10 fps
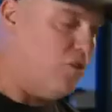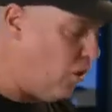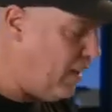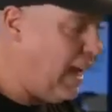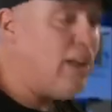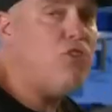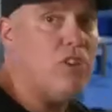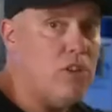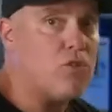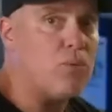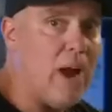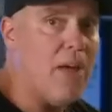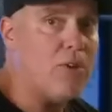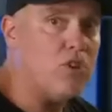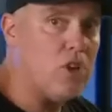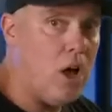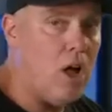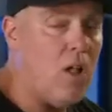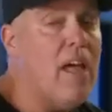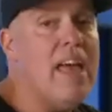so the engine is rather
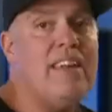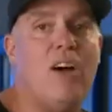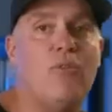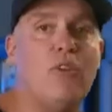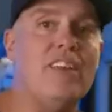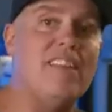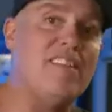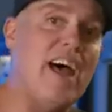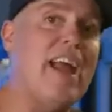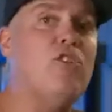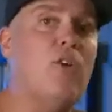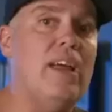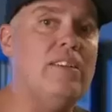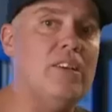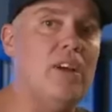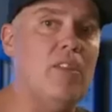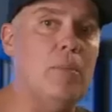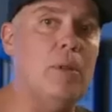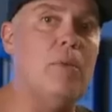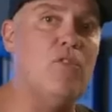tall. Now, for the design criteria of the Plymouth